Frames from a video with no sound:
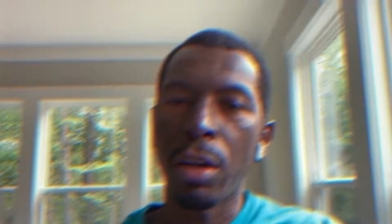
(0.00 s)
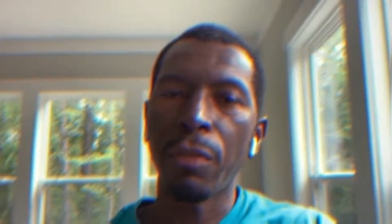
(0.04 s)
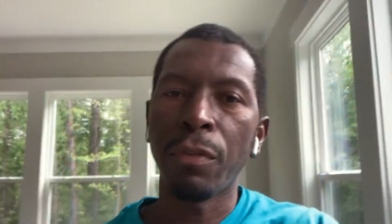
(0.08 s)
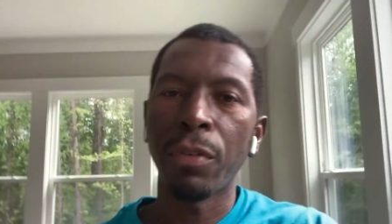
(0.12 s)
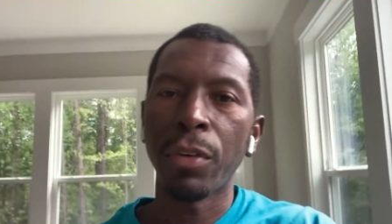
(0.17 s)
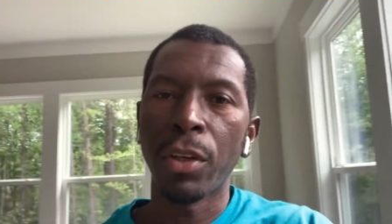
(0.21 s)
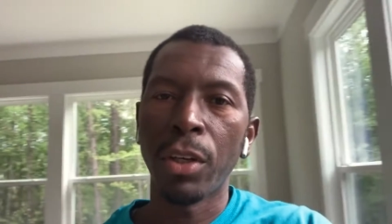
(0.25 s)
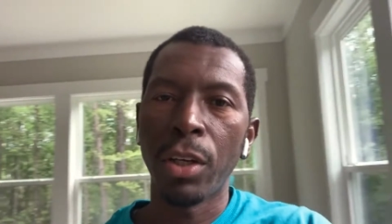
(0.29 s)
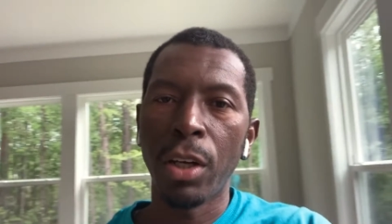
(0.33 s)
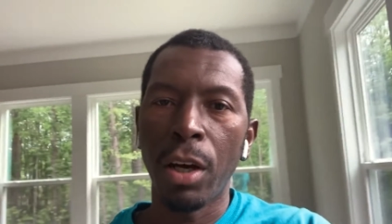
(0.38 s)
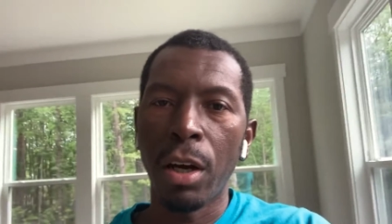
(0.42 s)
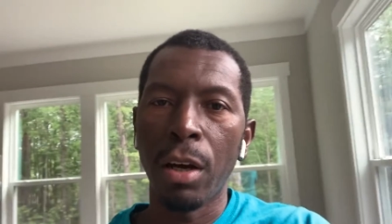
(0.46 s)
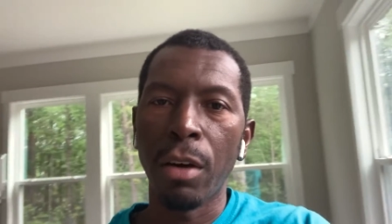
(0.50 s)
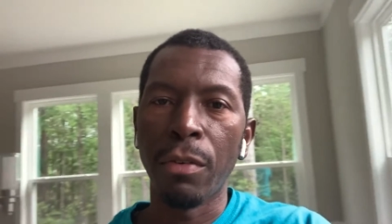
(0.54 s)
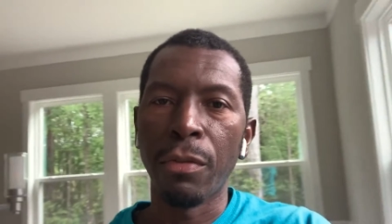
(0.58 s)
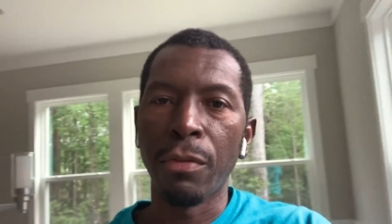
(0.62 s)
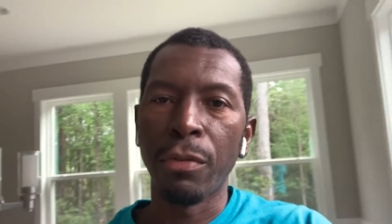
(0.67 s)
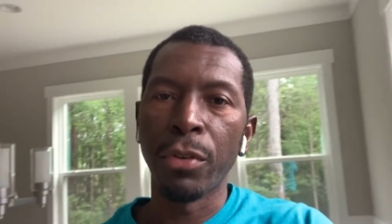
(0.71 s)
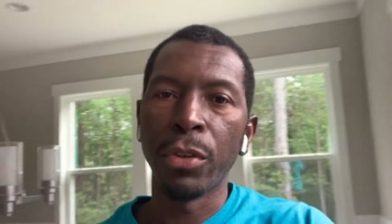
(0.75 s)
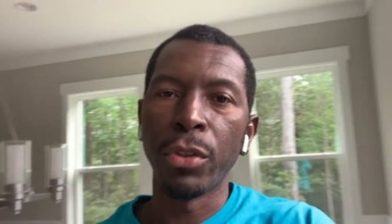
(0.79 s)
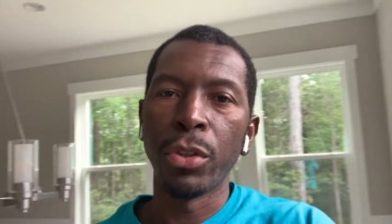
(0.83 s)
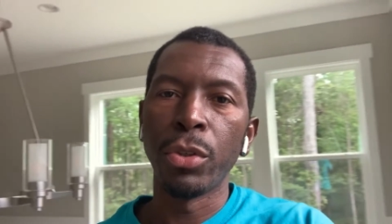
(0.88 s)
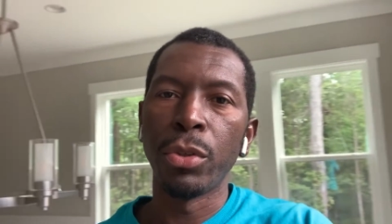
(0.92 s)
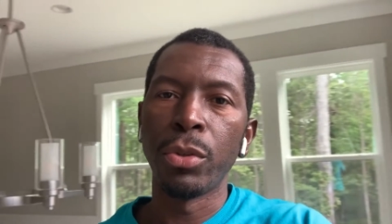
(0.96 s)
tough
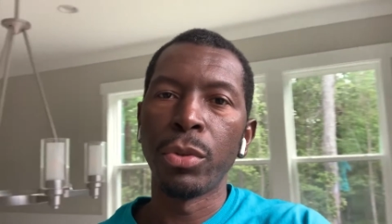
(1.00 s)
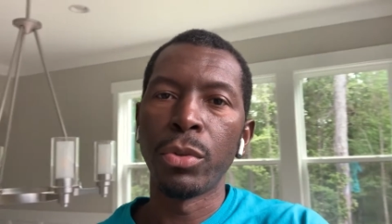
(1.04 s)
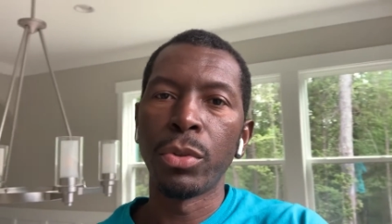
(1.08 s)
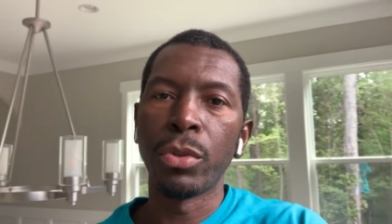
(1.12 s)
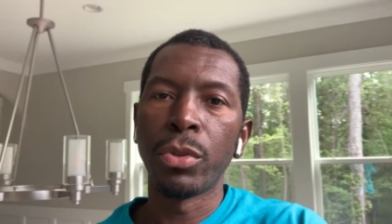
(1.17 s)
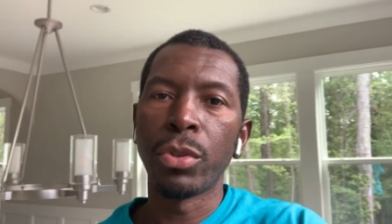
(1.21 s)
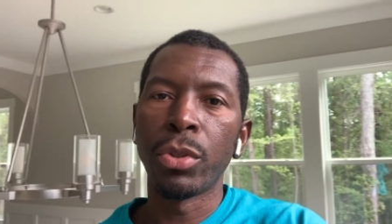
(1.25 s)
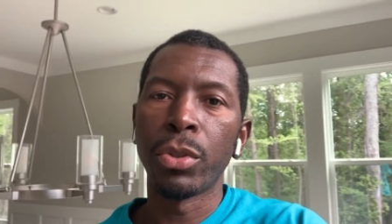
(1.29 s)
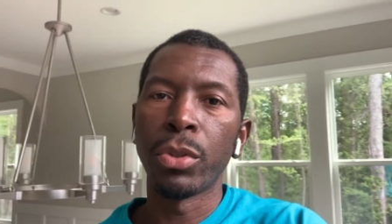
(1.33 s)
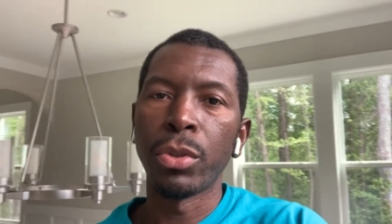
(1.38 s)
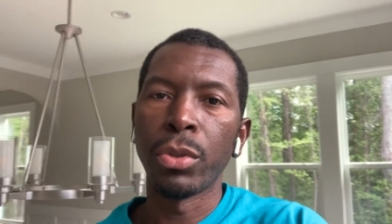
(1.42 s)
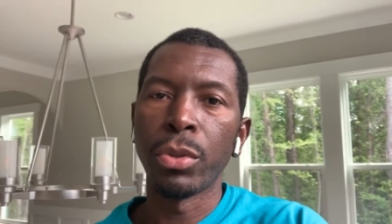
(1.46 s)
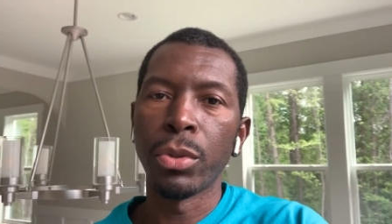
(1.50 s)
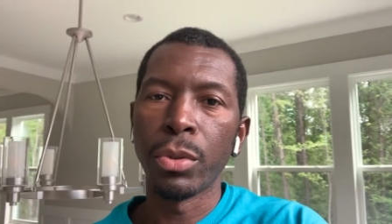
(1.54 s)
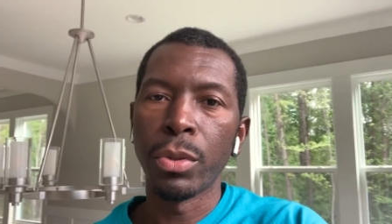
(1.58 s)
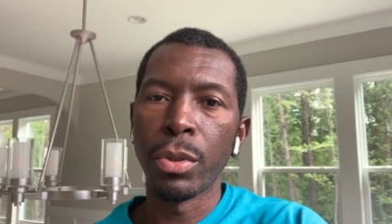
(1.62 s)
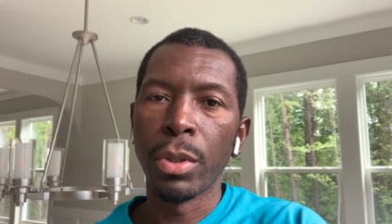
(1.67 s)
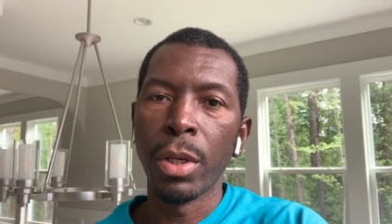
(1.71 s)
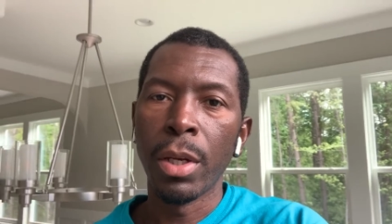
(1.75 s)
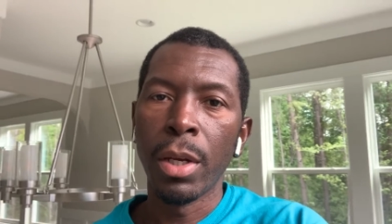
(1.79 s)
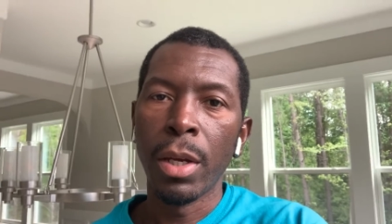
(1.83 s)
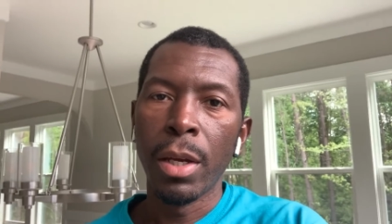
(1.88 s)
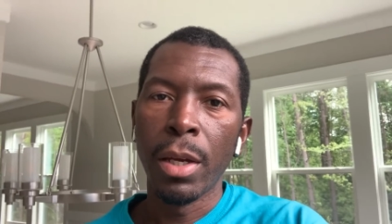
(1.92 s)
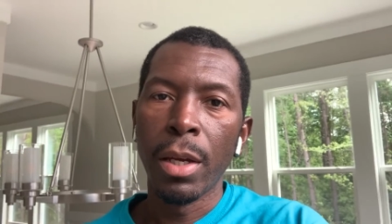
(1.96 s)
enough for you to,